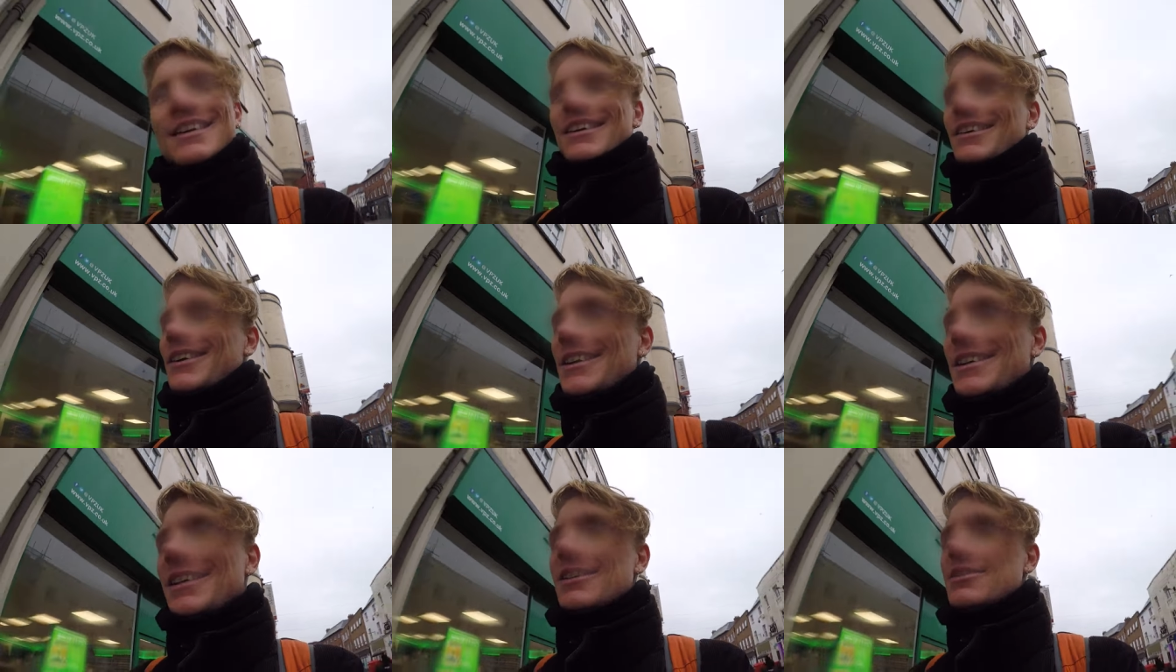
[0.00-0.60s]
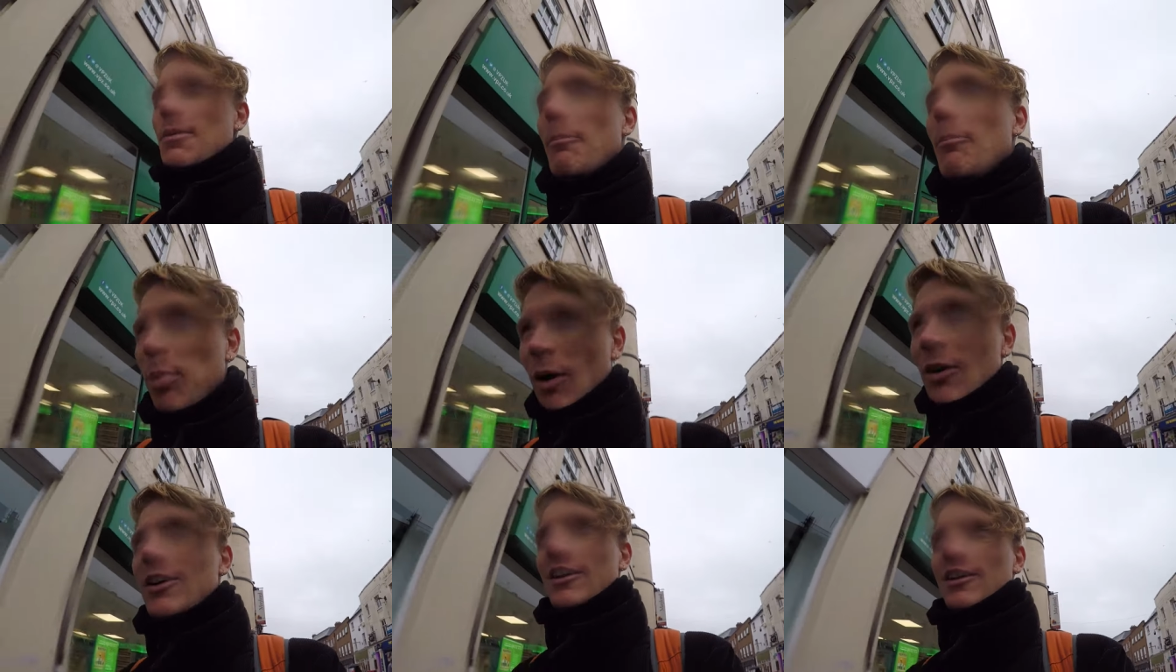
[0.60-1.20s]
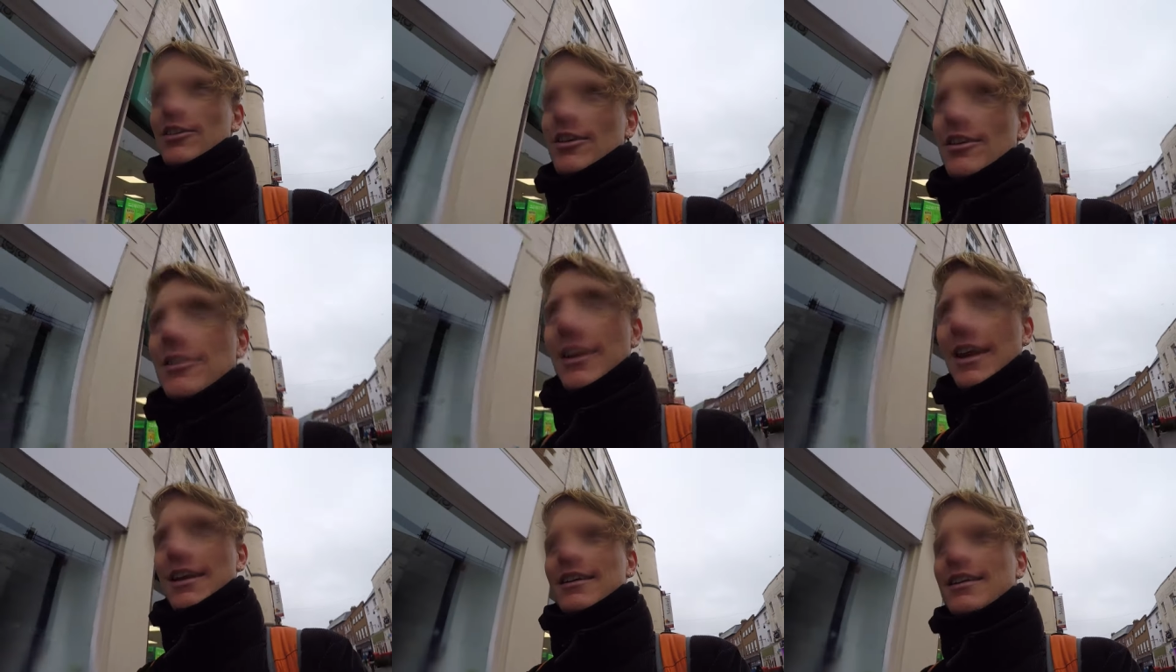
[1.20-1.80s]
which is bonkers, isn't
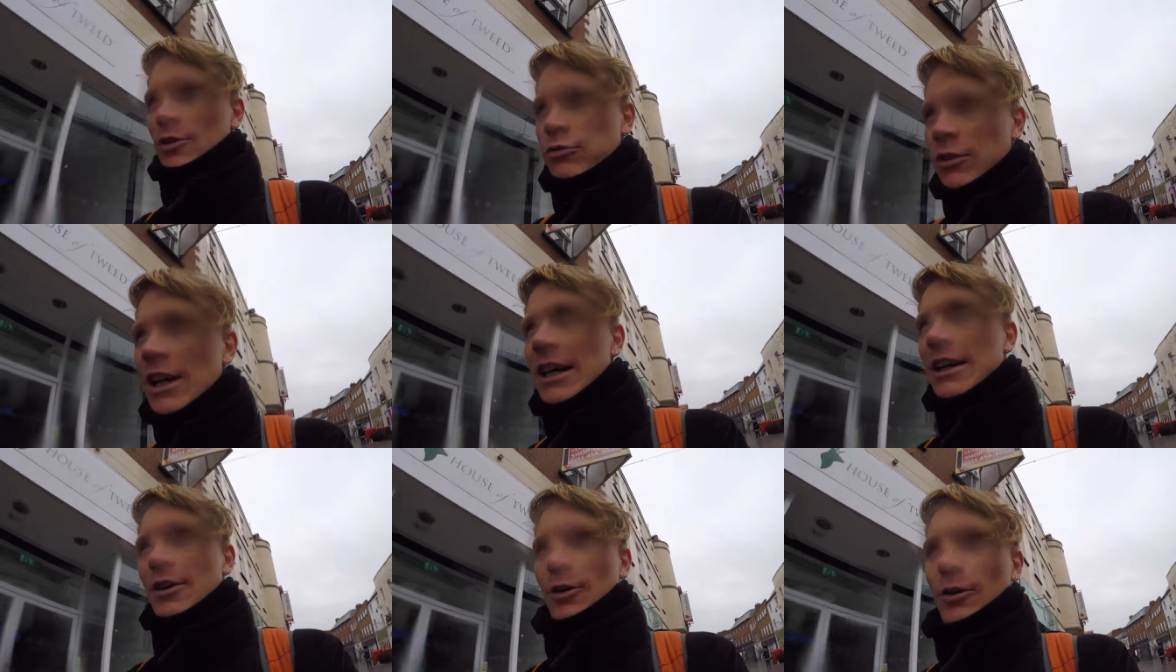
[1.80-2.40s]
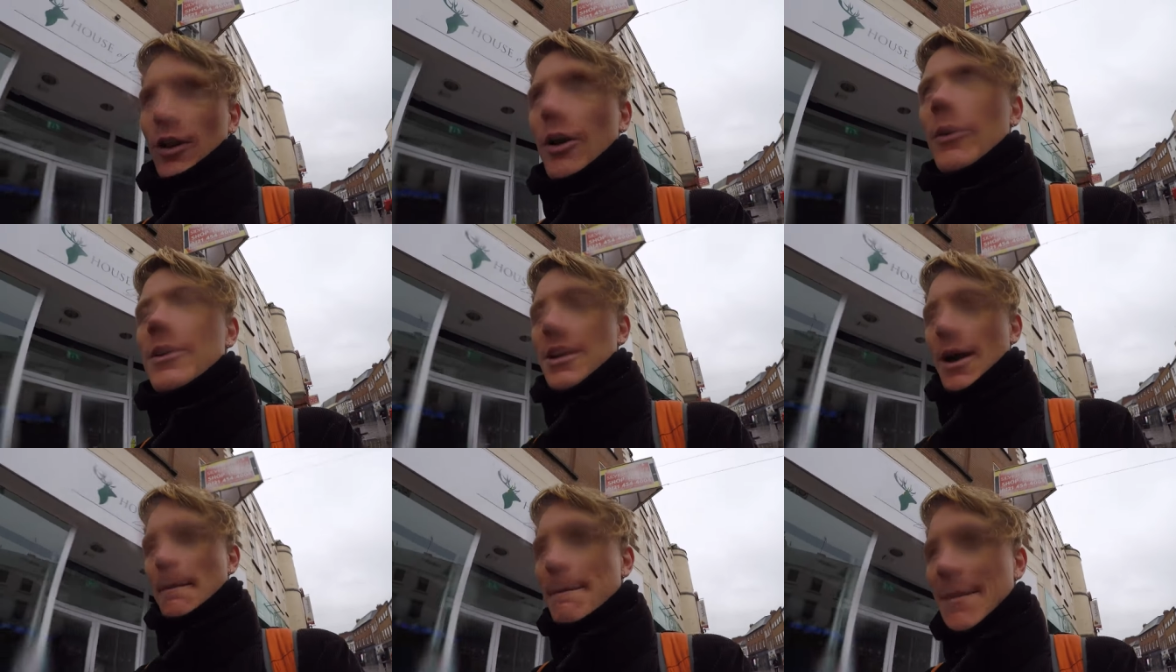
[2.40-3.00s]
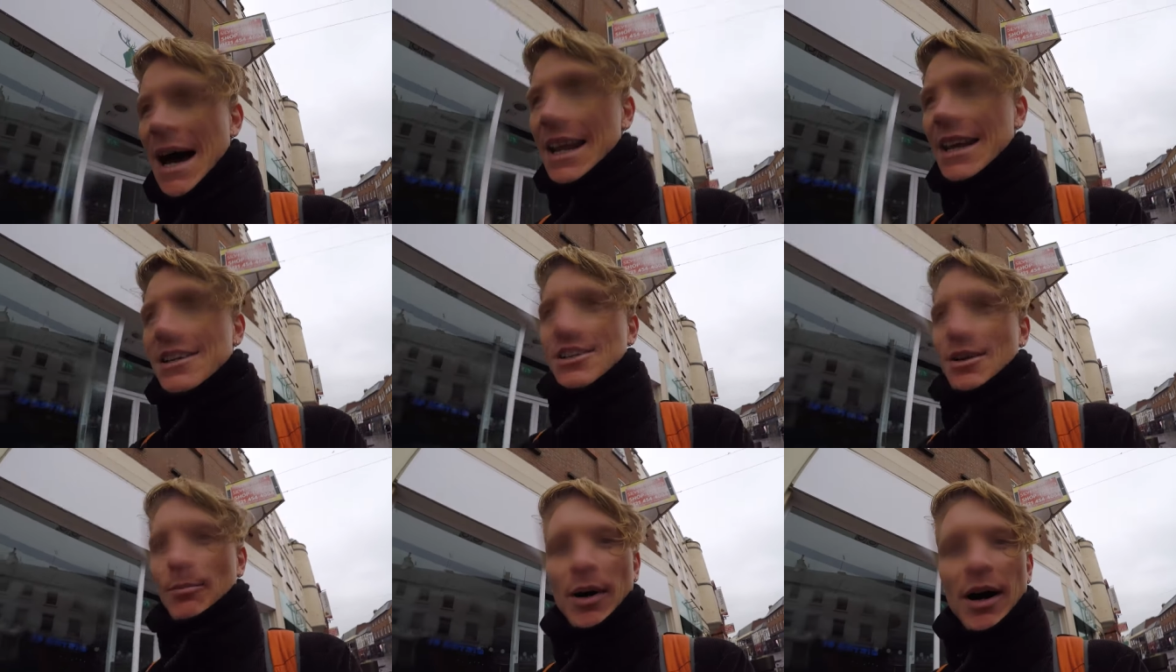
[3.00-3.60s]
it? What's really cool though is I managed
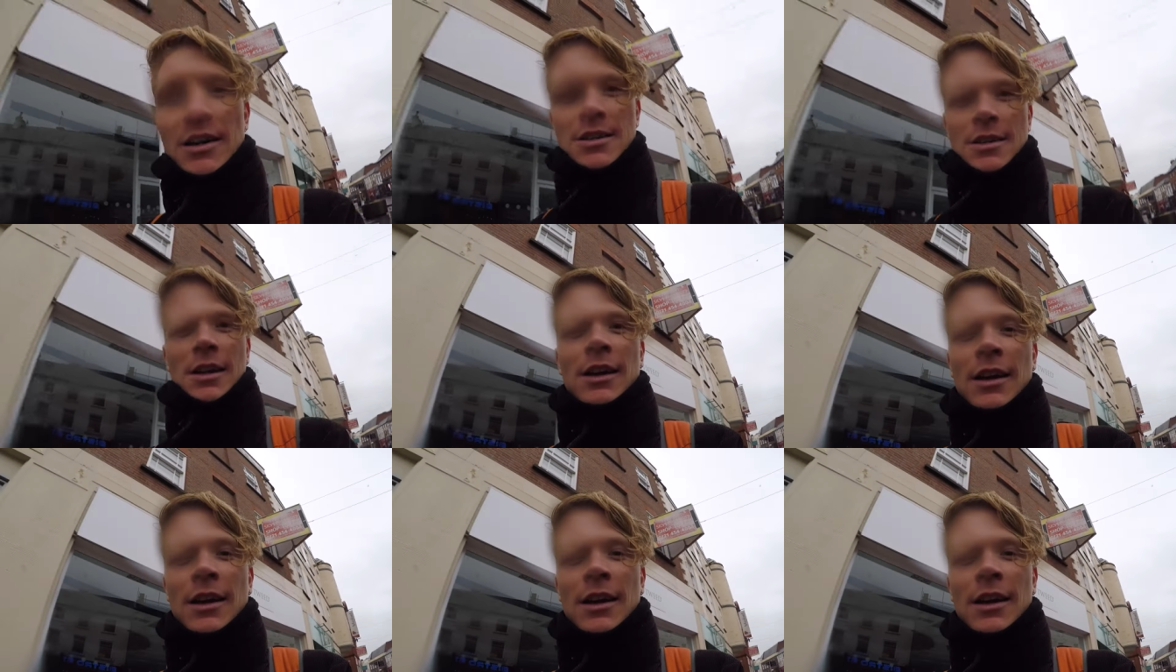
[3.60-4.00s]
to busk.